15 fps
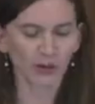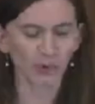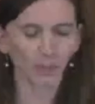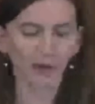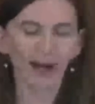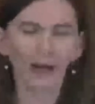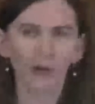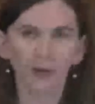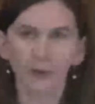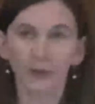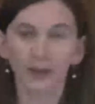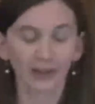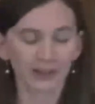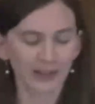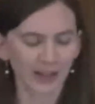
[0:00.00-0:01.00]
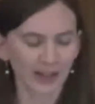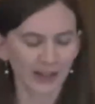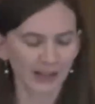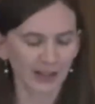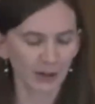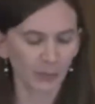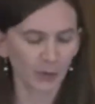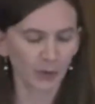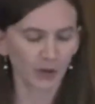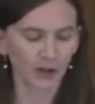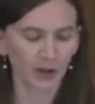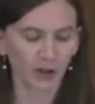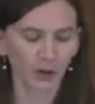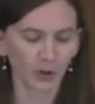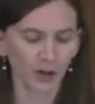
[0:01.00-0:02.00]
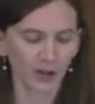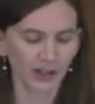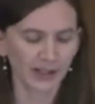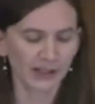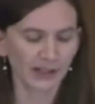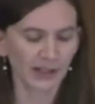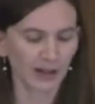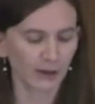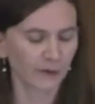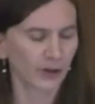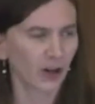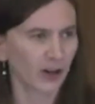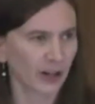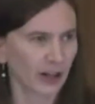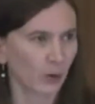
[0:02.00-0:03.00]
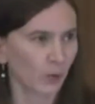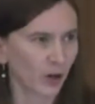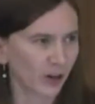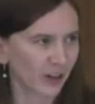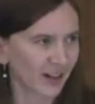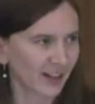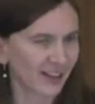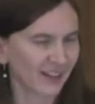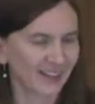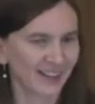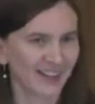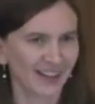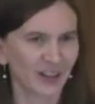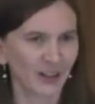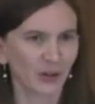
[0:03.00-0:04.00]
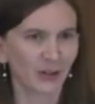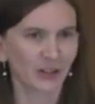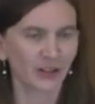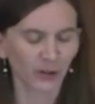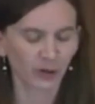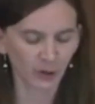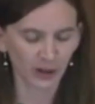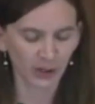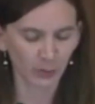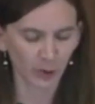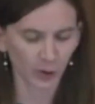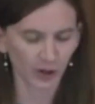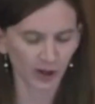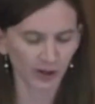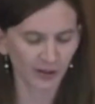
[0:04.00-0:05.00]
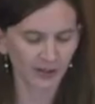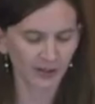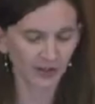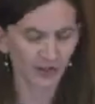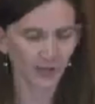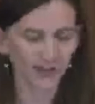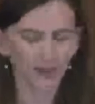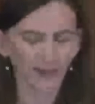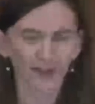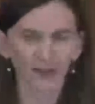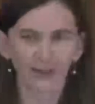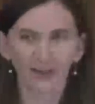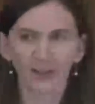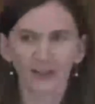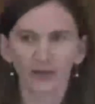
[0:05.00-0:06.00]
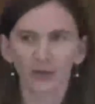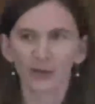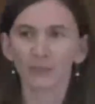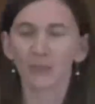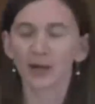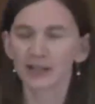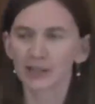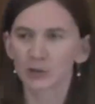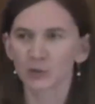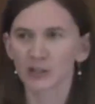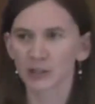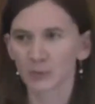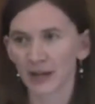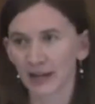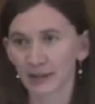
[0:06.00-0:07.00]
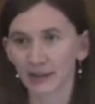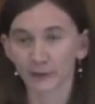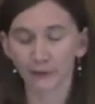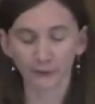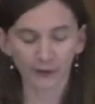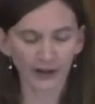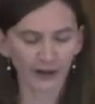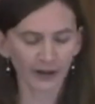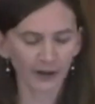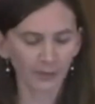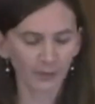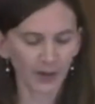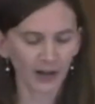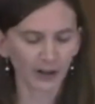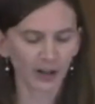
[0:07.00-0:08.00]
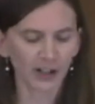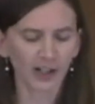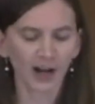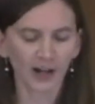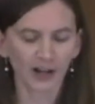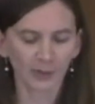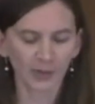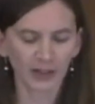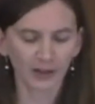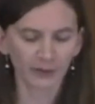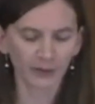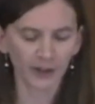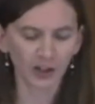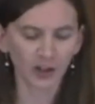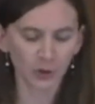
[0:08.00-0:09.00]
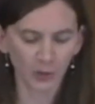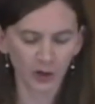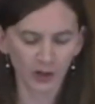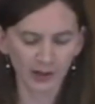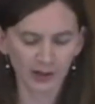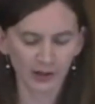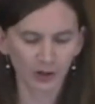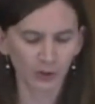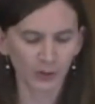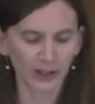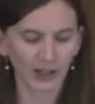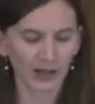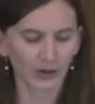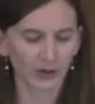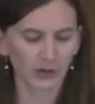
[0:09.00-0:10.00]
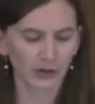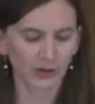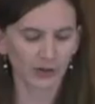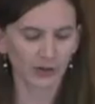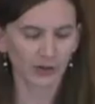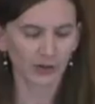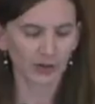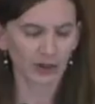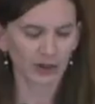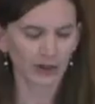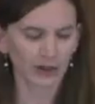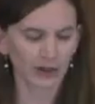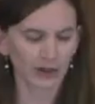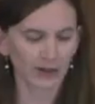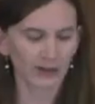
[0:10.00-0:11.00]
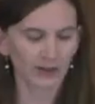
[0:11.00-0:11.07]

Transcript: empowerment as an important goal in safeguarding work, and I couldn't agree more. We must respect the freedom and autonomy of each person who encounters Awake,